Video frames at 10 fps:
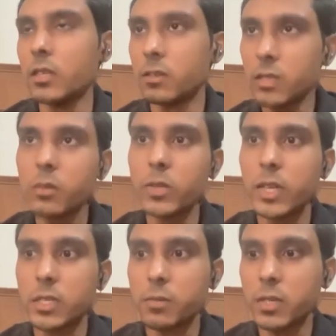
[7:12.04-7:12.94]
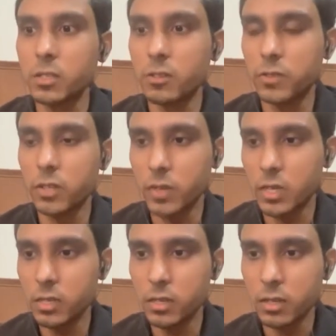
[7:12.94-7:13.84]
real, world aspects of software
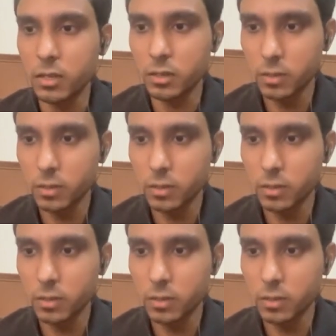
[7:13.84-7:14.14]
engineering.